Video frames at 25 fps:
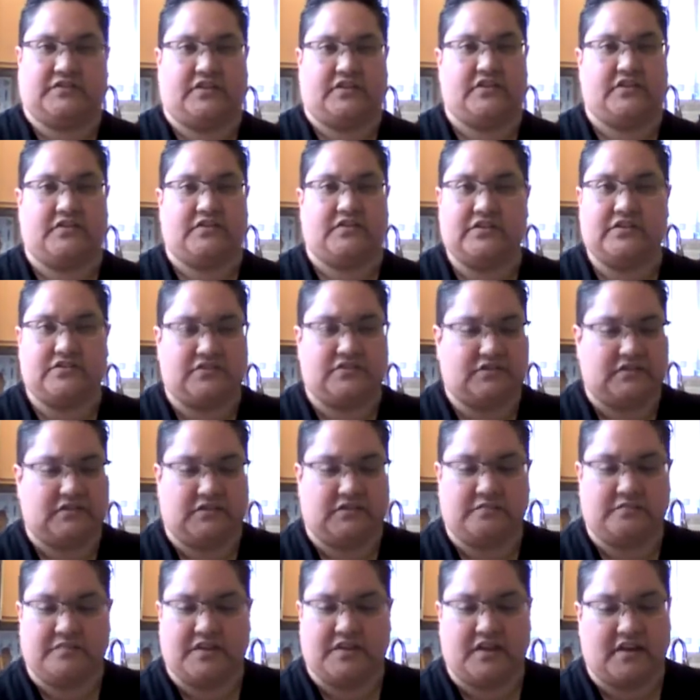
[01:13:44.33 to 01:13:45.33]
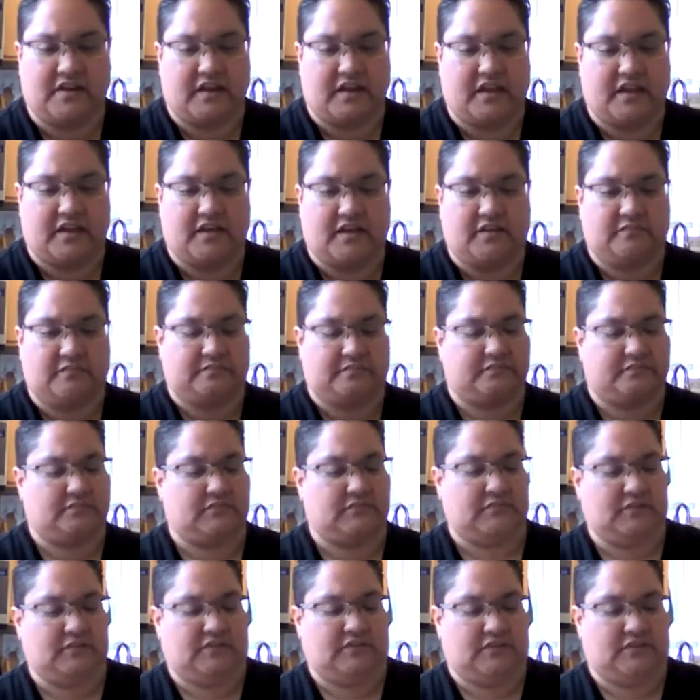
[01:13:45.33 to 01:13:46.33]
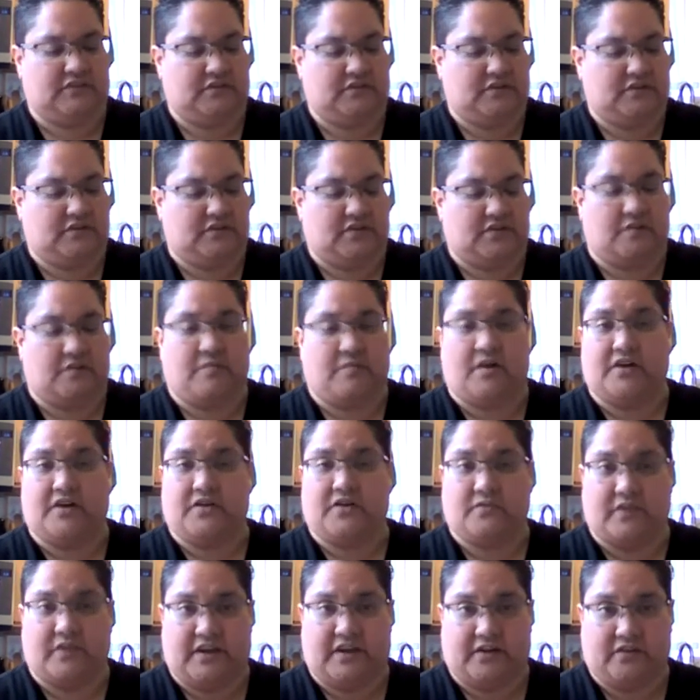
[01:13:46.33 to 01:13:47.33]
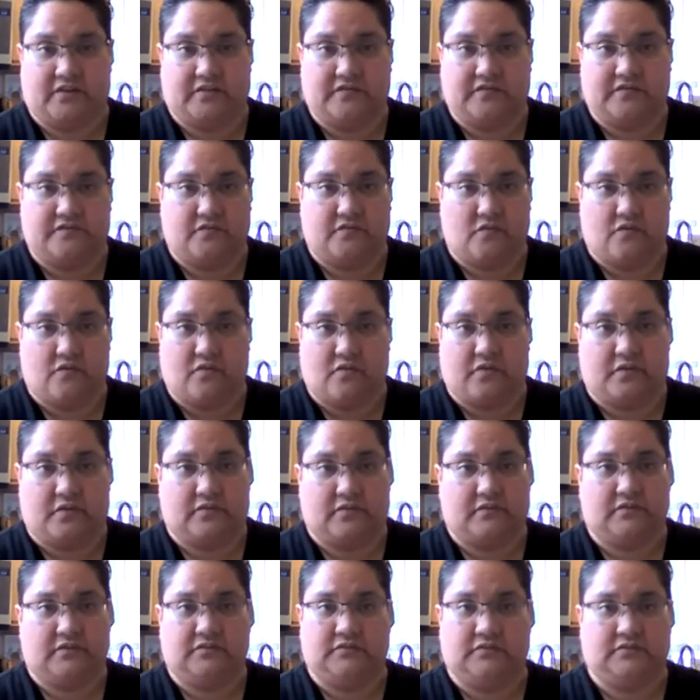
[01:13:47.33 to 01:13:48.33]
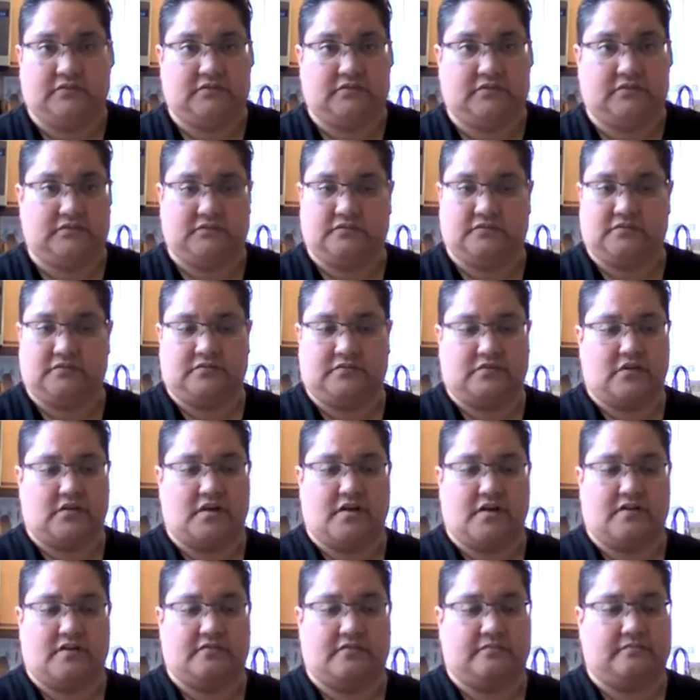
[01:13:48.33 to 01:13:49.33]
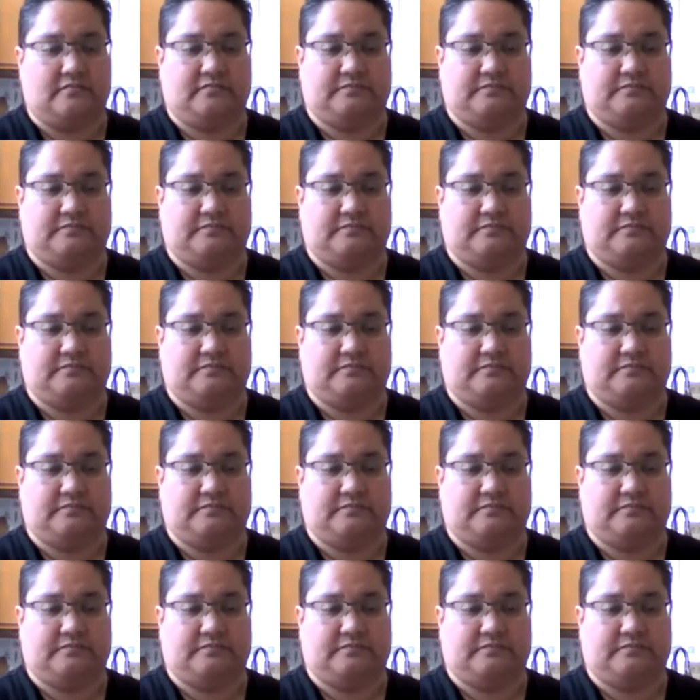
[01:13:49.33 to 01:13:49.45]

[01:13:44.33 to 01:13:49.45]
Are you interested in being a moderator for the